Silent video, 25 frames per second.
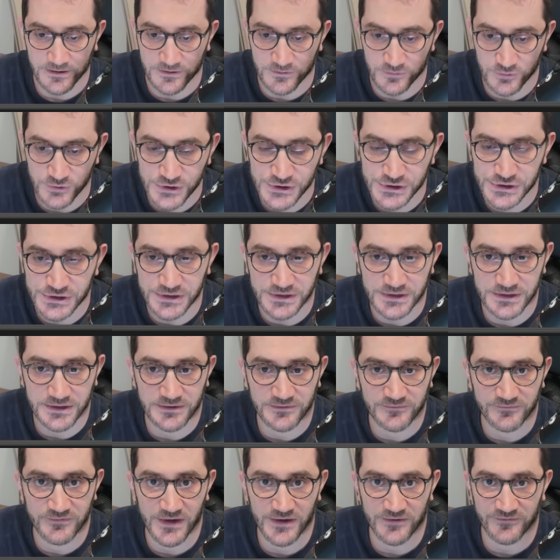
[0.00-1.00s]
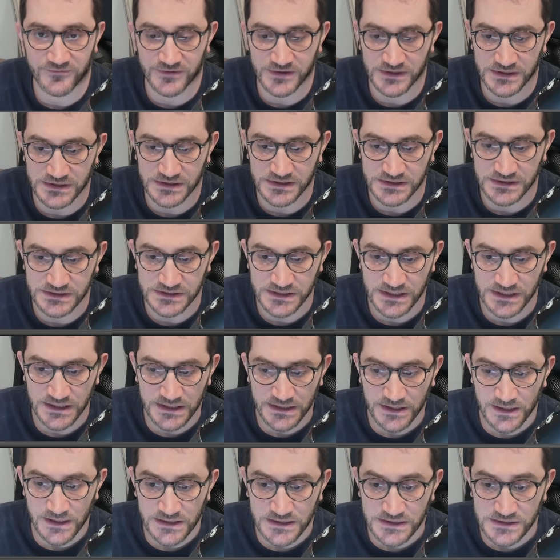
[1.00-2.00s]
richer VFX.
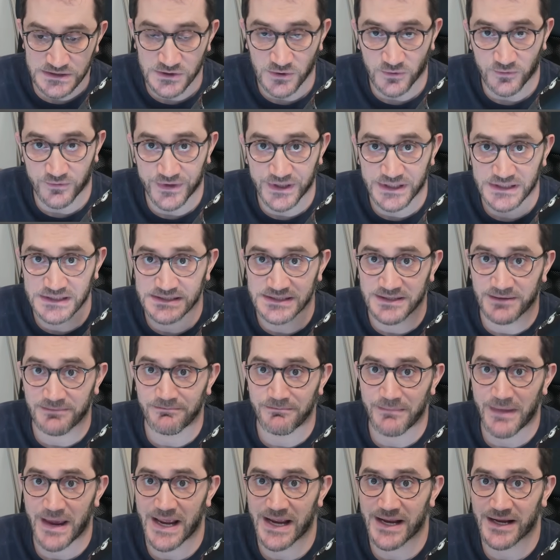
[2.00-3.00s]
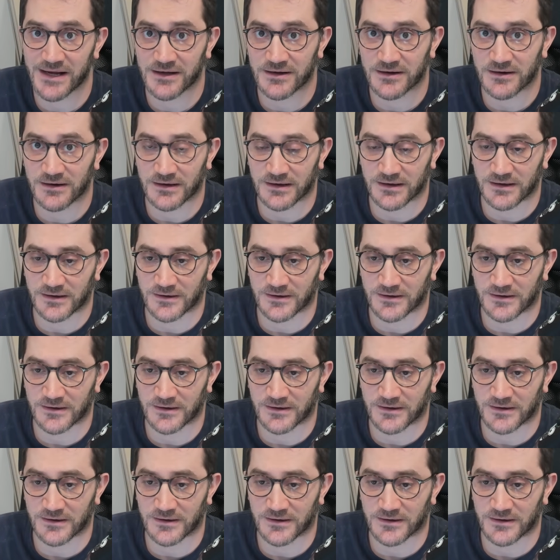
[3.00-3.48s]
So that's the main